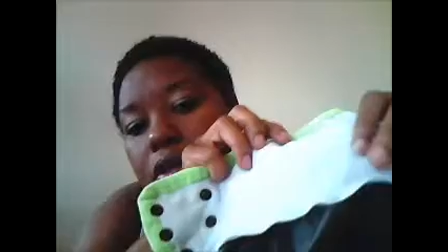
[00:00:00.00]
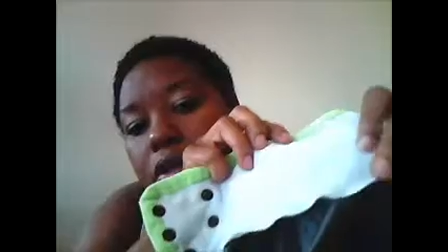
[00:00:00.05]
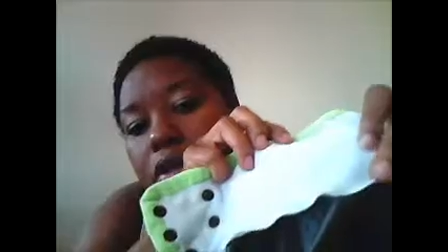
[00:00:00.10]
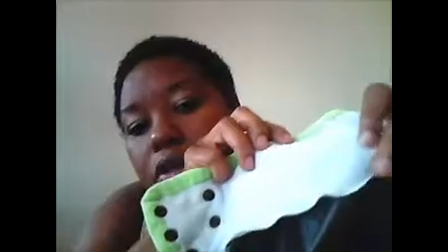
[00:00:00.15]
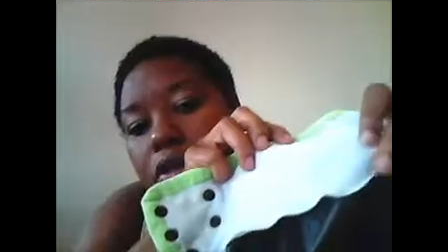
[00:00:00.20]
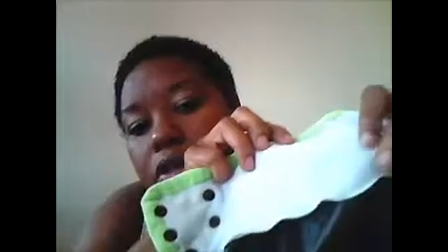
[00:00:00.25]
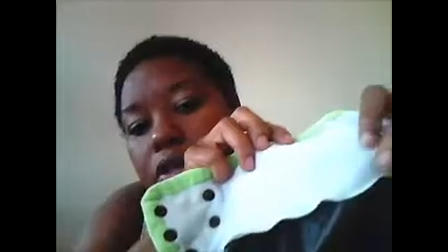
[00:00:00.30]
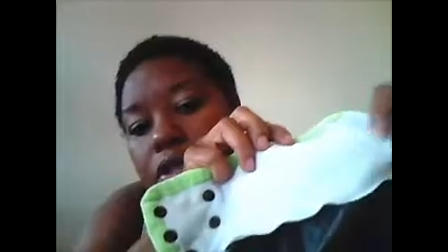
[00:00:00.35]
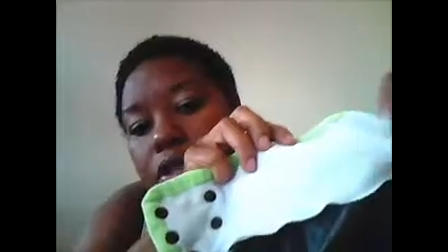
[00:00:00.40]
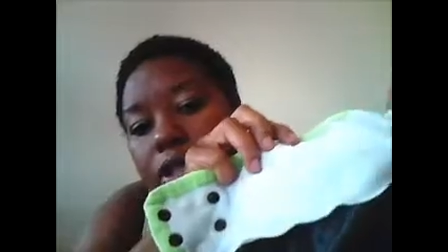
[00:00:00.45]

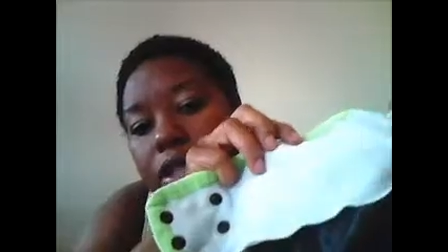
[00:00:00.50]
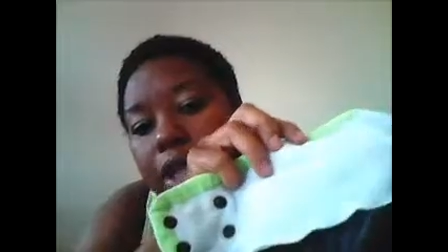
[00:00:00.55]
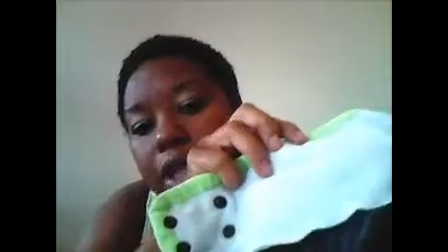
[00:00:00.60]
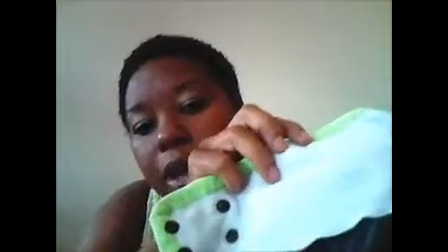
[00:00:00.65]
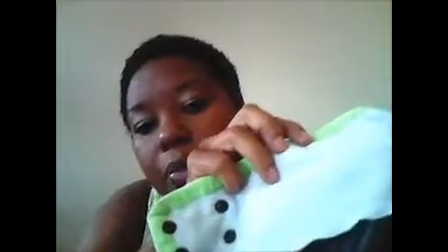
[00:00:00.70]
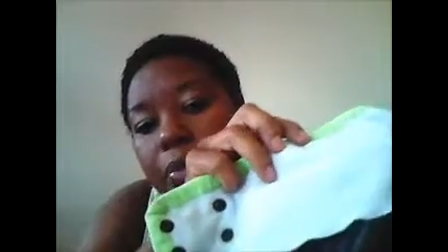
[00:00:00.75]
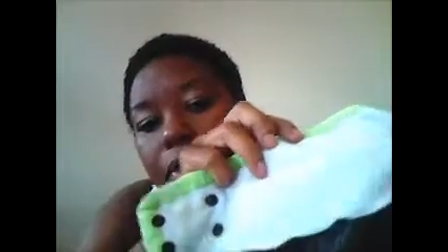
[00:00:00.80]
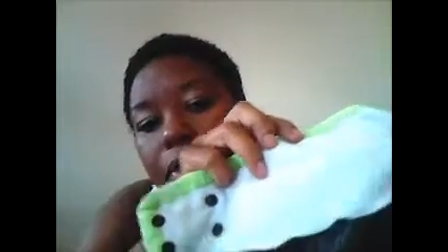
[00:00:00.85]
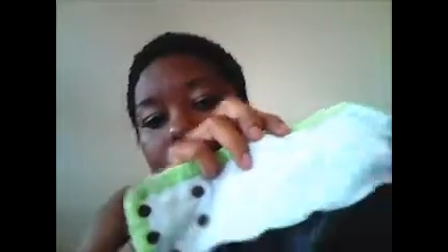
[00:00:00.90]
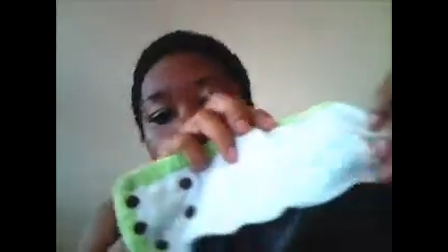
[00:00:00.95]
to
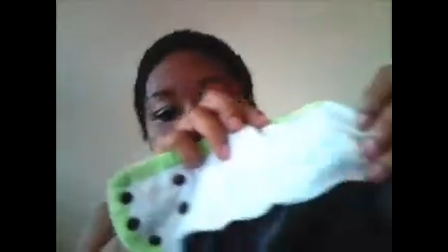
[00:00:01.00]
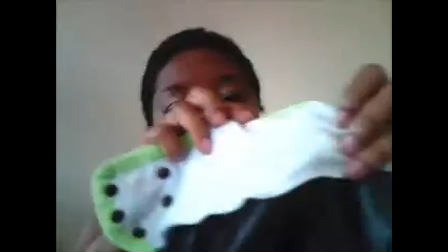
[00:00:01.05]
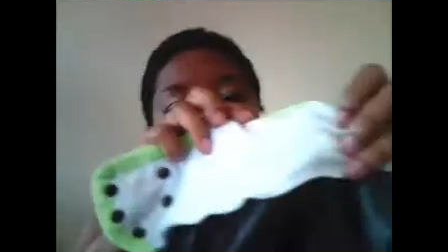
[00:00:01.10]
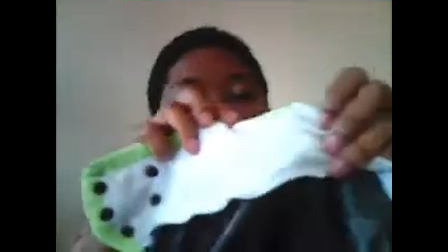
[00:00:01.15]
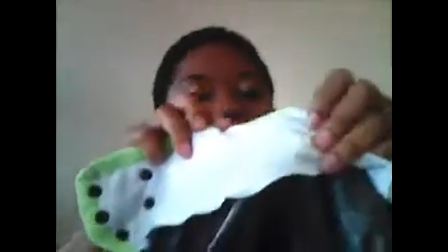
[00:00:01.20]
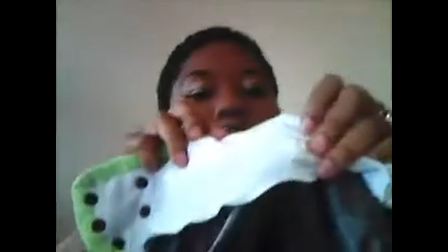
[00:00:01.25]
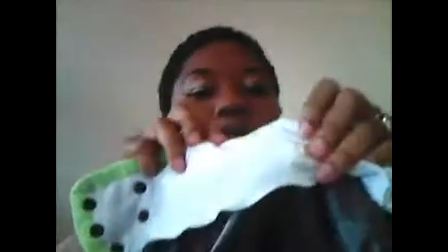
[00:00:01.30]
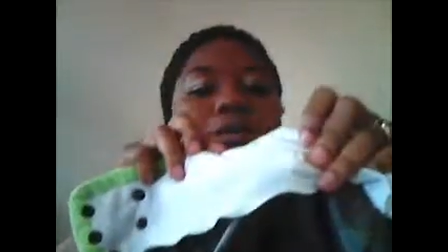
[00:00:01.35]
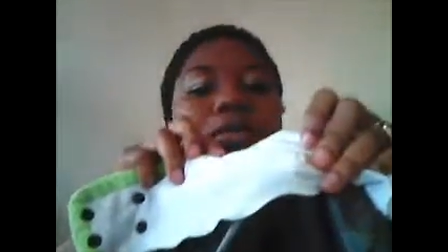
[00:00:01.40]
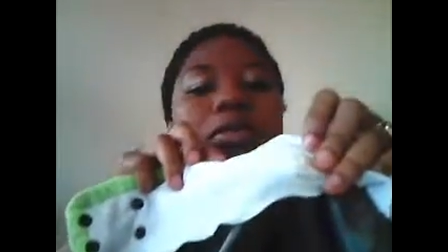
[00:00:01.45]
snap in
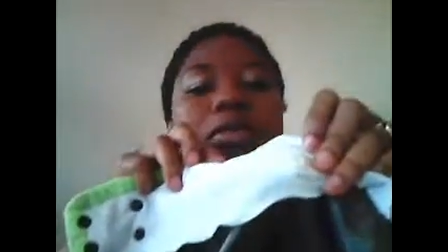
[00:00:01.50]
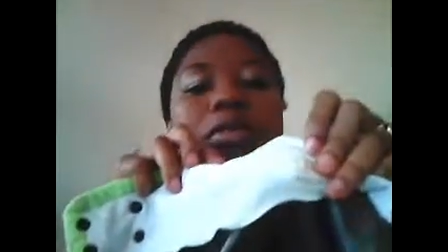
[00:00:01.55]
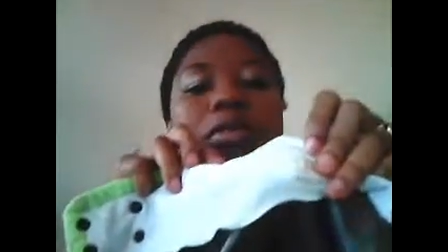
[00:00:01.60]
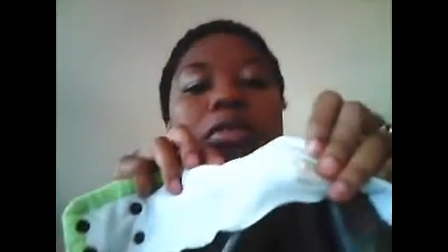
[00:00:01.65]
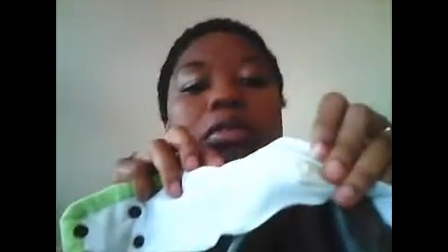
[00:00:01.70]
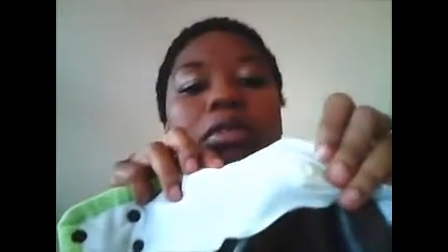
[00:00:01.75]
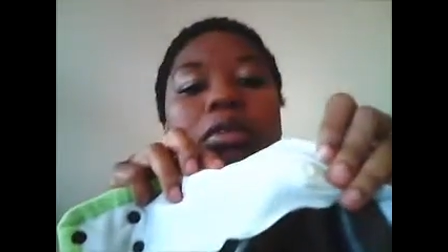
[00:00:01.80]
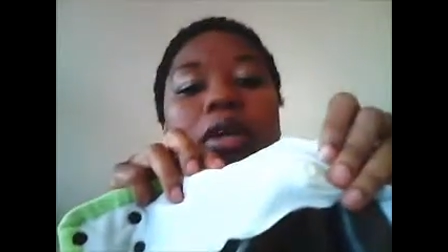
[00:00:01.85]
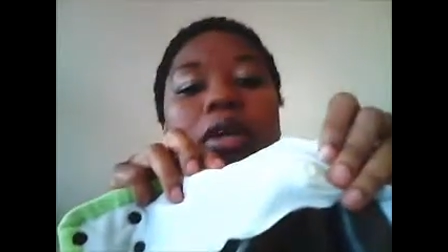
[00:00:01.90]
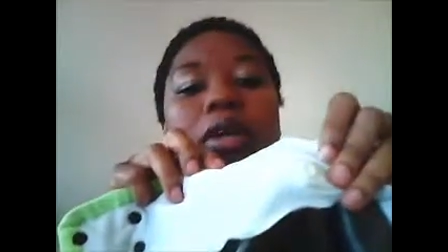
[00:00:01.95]

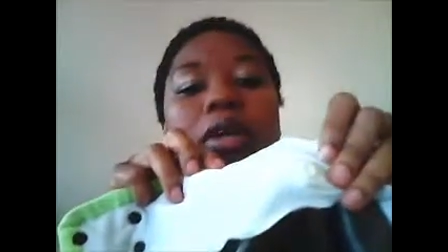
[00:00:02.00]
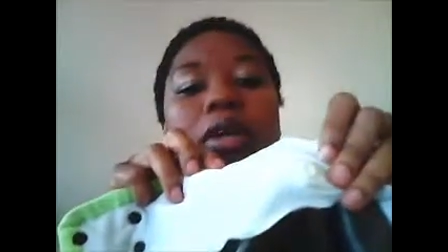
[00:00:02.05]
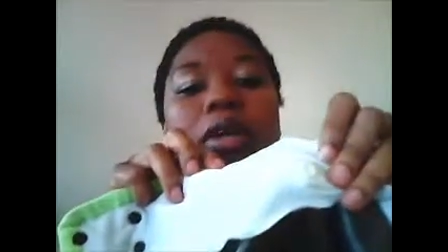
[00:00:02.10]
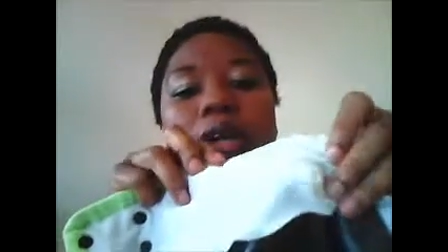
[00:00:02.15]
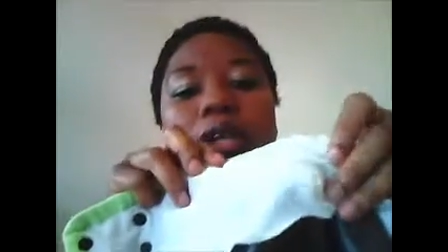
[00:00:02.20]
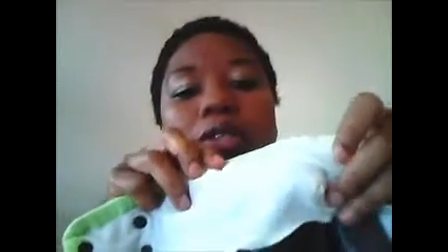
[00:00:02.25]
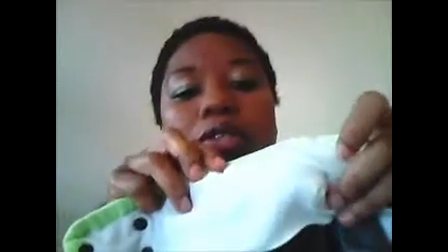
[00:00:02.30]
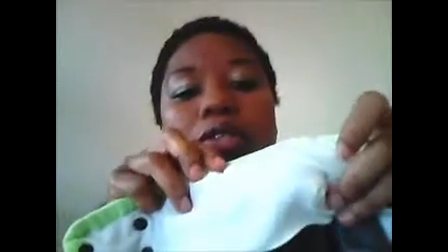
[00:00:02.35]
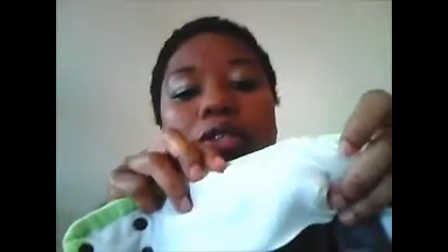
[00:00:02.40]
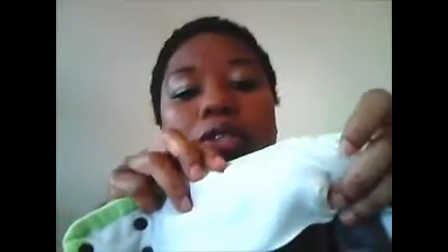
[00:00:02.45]
an
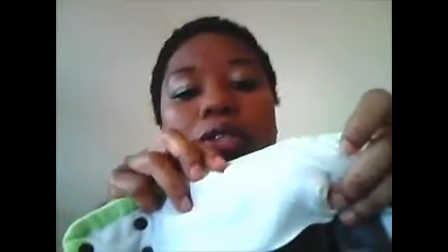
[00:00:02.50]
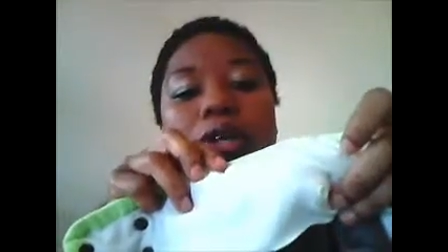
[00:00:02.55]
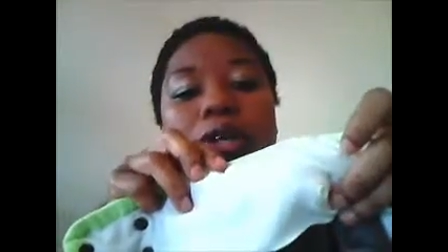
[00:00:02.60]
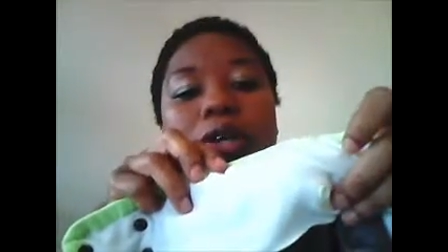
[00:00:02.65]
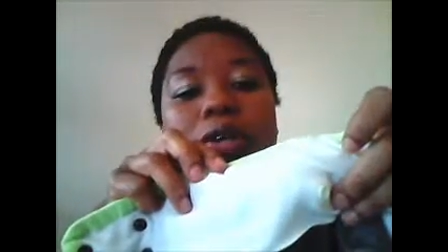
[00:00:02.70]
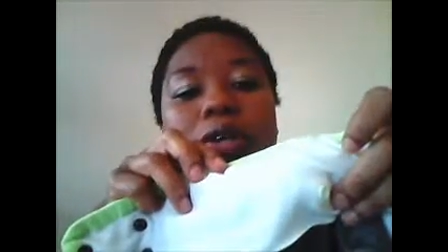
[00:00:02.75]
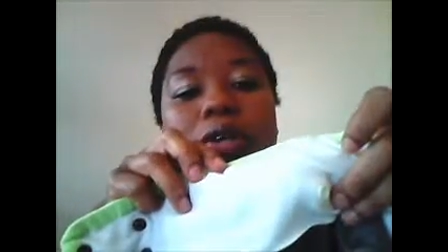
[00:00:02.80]
insert